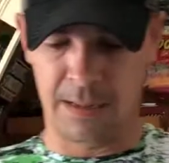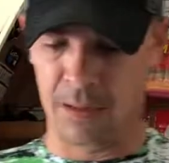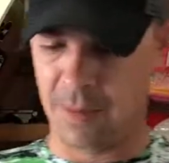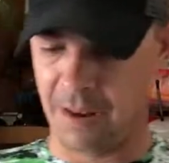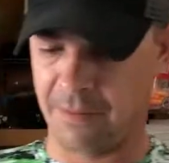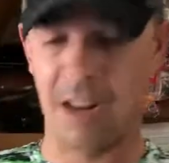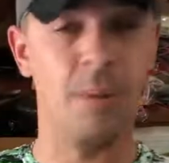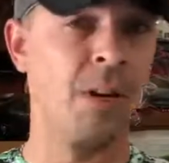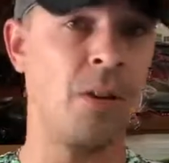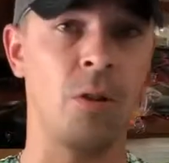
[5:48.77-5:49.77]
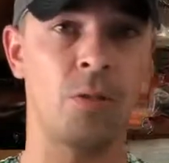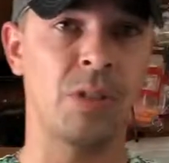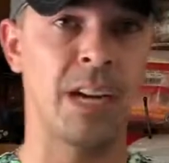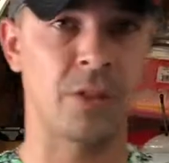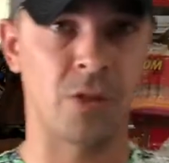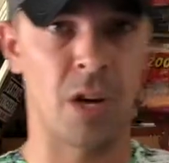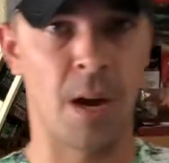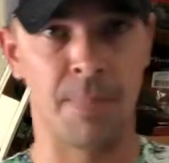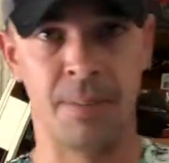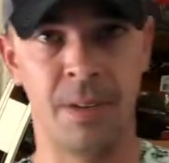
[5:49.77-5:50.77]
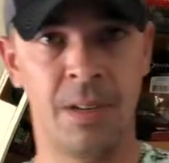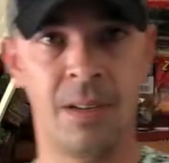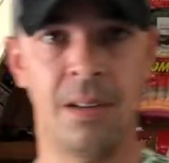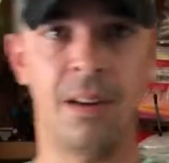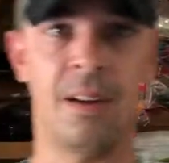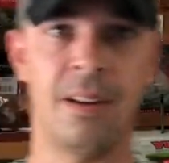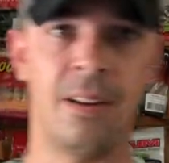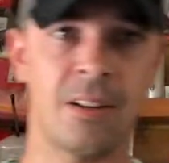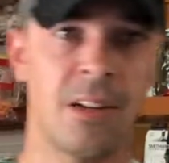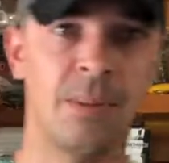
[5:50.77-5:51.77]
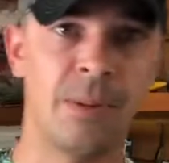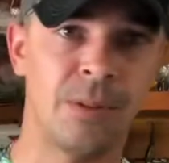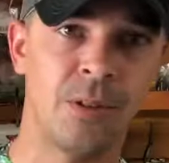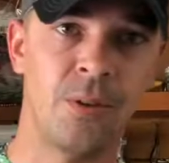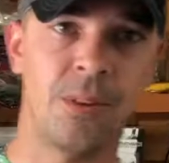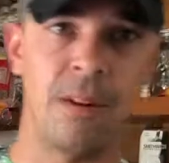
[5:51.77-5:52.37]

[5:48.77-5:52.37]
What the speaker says: You might find them in your local tackle shop here coming up soon.